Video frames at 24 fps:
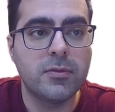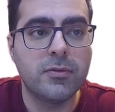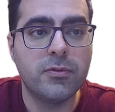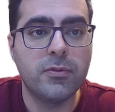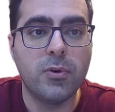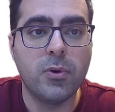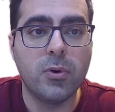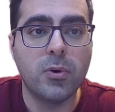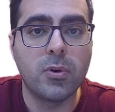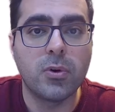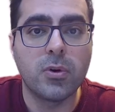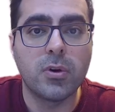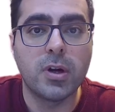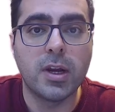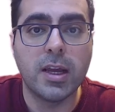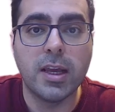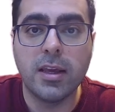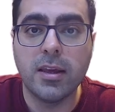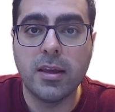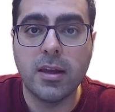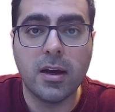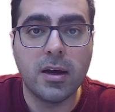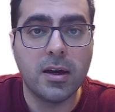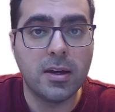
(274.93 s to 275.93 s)
for
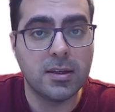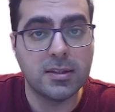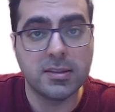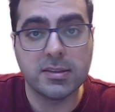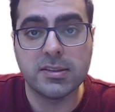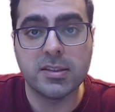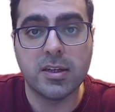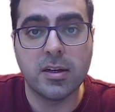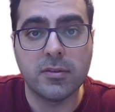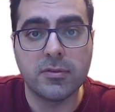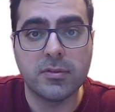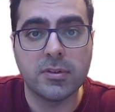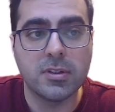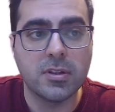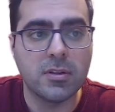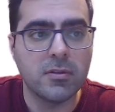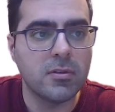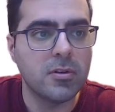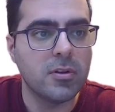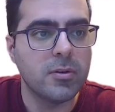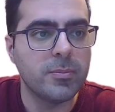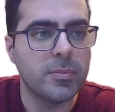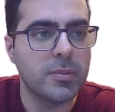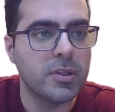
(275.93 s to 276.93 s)
AI and software
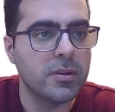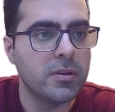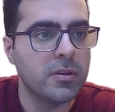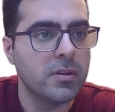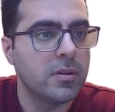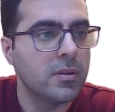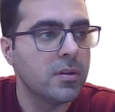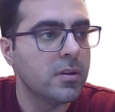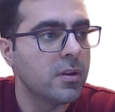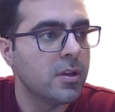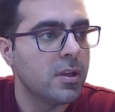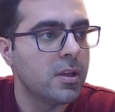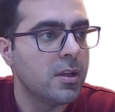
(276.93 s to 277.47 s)
development.